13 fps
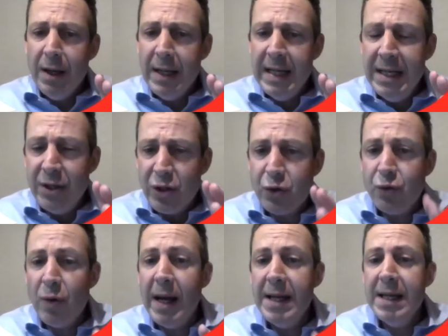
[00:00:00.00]
in
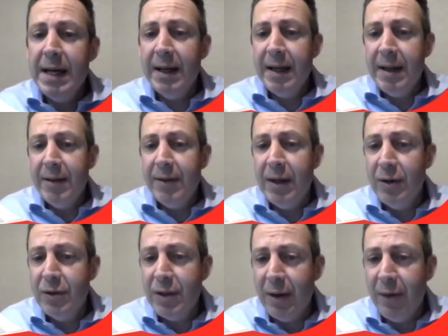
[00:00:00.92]
Australia,
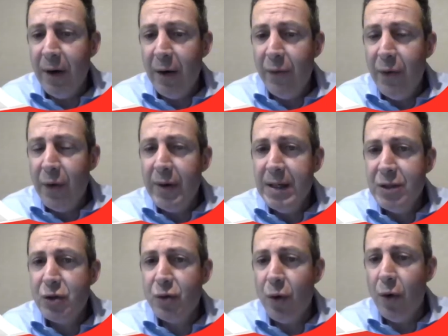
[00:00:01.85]
there's a very
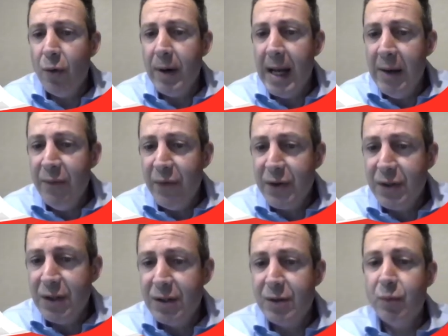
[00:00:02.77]
strong
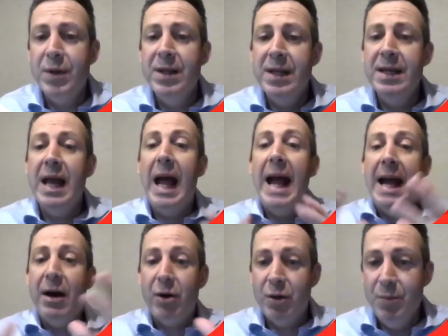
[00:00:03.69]
emphasis within
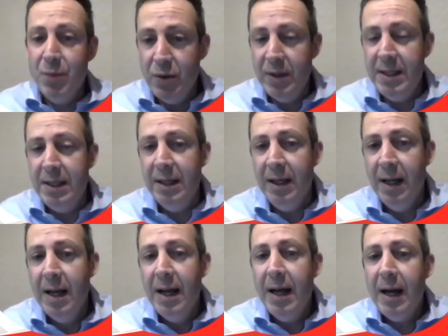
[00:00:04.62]
our community
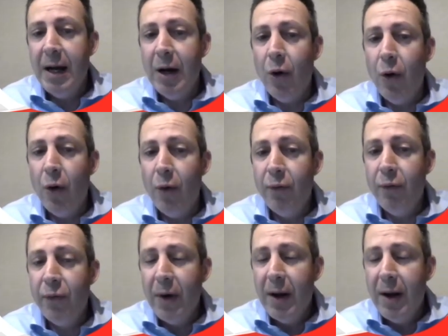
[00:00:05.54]
of
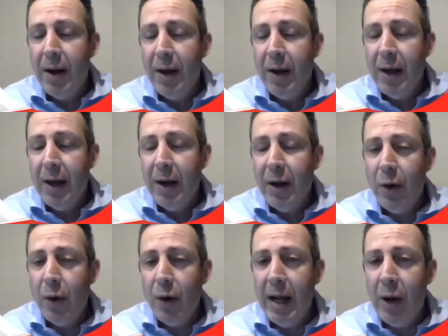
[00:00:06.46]

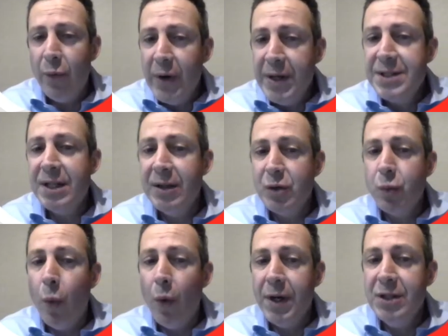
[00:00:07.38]
our residents
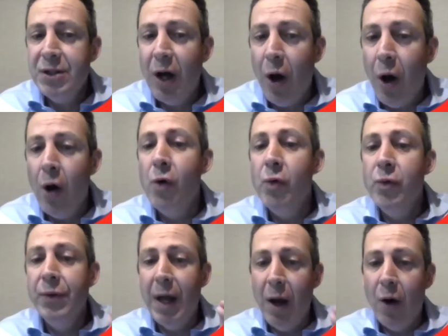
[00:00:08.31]
wanting to own
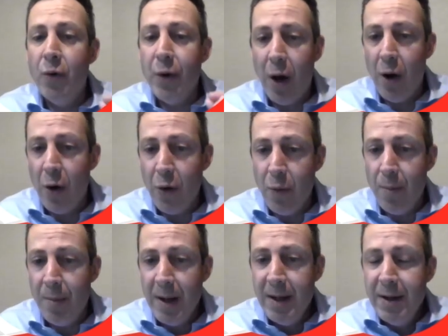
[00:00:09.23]
their own home.
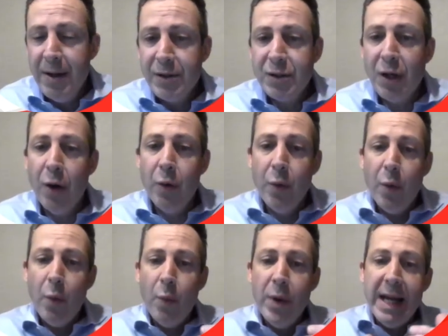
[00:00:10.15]
So
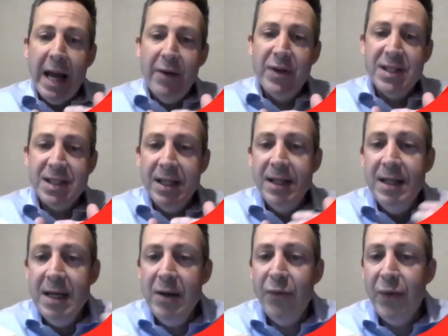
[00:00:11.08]
we have a
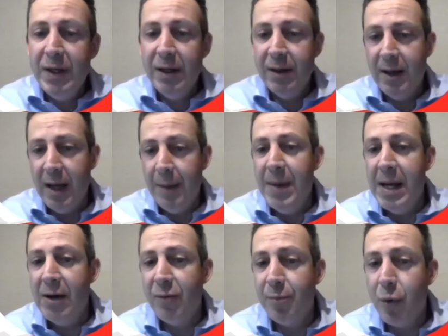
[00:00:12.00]
significant amount
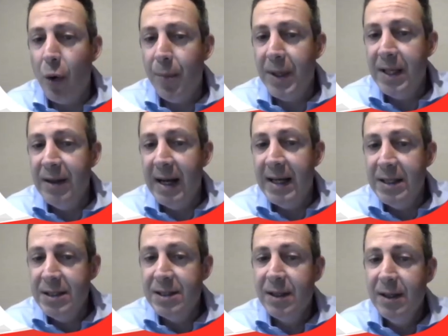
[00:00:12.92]
of property that
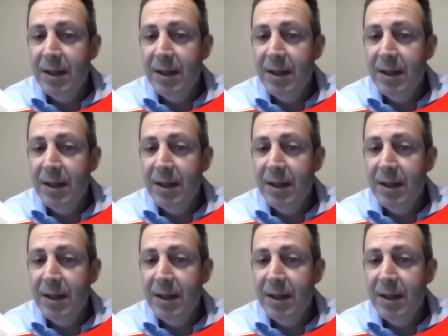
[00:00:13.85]
is